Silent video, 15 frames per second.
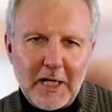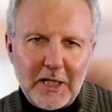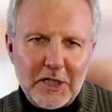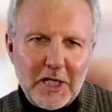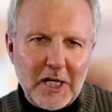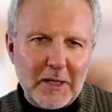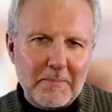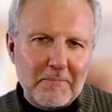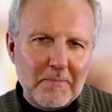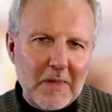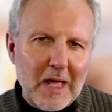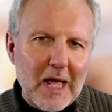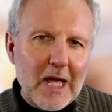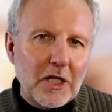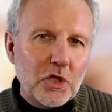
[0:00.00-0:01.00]
any time.
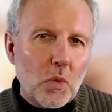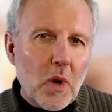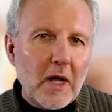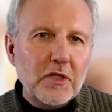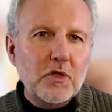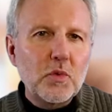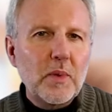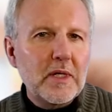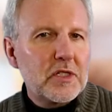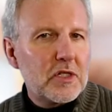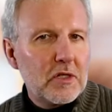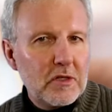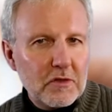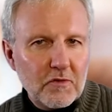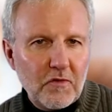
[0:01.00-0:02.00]
To watch the
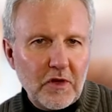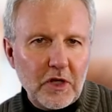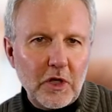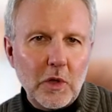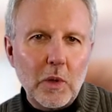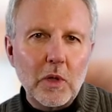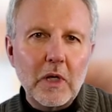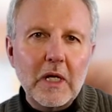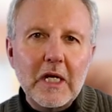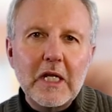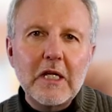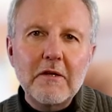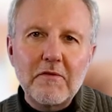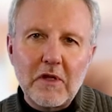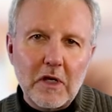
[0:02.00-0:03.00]
rest of this video or
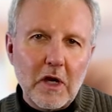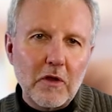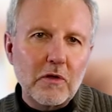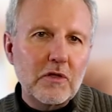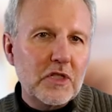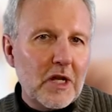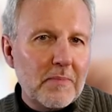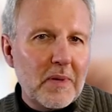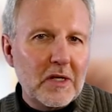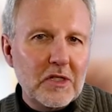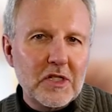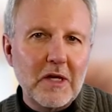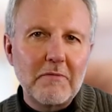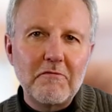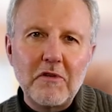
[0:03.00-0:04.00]
any of the other
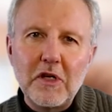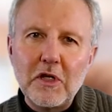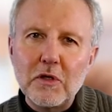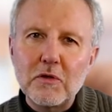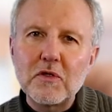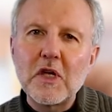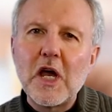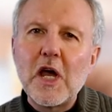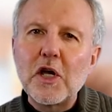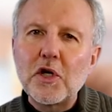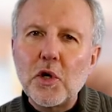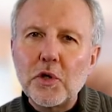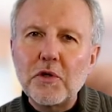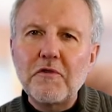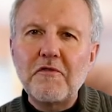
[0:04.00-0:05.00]
step-by-step -step videos,
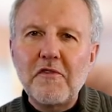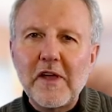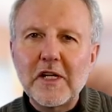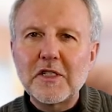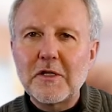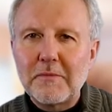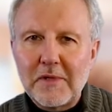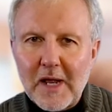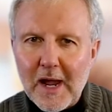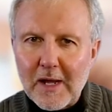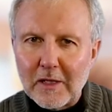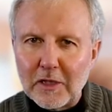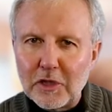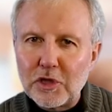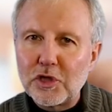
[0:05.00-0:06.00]
go to Phantom
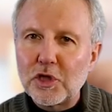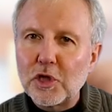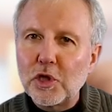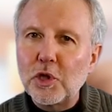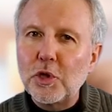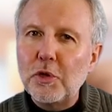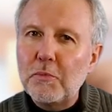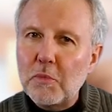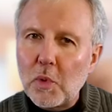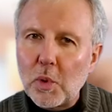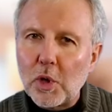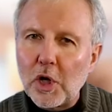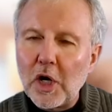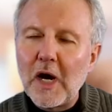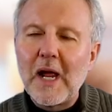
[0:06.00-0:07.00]
Knowledge to learn
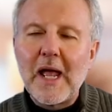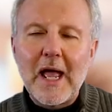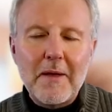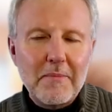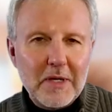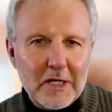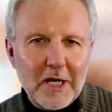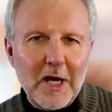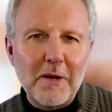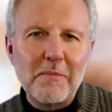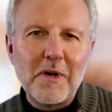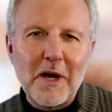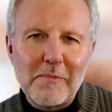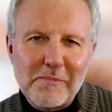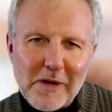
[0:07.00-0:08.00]
more and
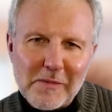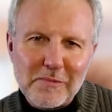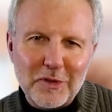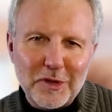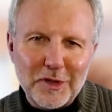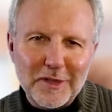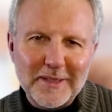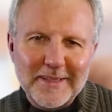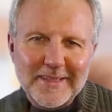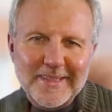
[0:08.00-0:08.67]
become a member.